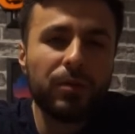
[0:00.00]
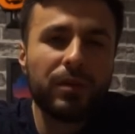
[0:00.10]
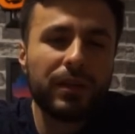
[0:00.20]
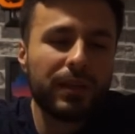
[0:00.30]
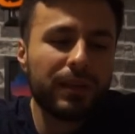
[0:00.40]

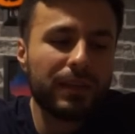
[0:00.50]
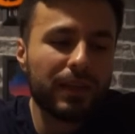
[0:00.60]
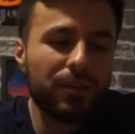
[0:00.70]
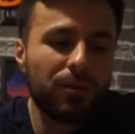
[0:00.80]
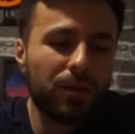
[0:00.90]
thinking that
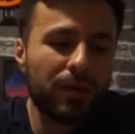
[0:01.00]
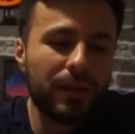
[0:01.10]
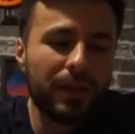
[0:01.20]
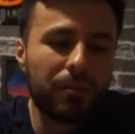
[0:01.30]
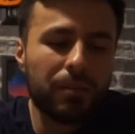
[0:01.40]
you are
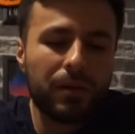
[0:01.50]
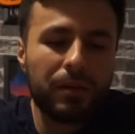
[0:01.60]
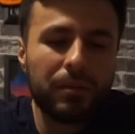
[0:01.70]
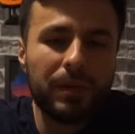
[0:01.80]
the Emperor,